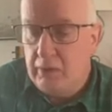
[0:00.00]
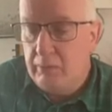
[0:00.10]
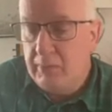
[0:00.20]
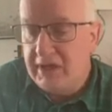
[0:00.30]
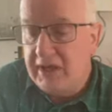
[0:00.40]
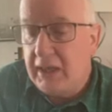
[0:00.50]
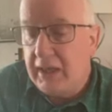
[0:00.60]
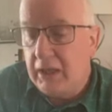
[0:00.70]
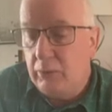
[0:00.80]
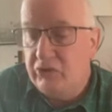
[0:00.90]
May a
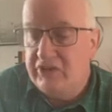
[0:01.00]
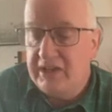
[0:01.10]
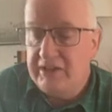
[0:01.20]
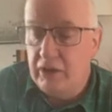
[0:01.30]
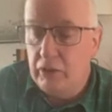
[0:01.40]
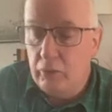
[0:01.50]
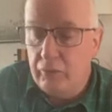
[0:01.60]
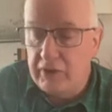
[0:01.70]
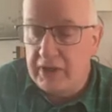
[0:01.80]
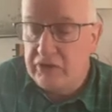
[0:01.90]
cloud settle
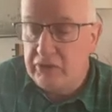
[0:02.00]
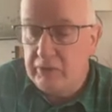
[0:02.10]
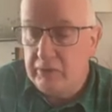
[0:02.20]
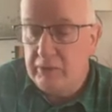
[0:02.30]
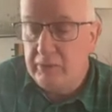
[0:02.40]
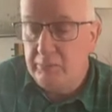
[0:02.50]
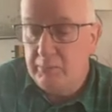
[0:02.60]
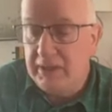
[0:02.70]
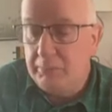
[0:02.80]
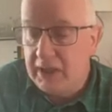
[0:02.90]
over it.
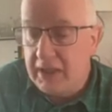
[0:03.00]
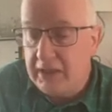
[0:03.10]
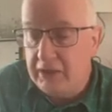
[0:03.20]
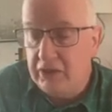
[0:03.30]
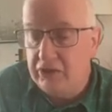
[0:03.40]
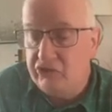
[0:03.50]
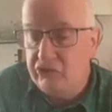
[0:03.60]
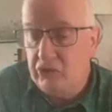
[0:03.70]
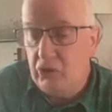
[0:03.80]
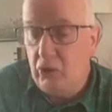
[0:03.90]
May
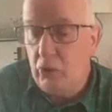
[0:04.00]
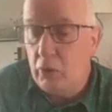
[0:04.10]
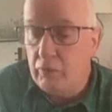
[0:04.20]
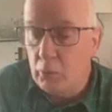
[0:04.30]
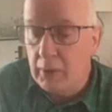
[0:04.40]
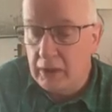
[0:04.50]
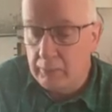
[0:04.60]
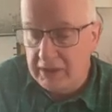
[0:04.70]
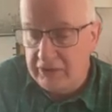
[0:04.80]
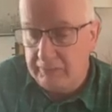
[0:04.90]
blackness
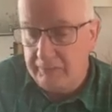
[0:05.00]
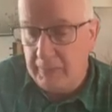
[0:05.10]
overwhelm it.'"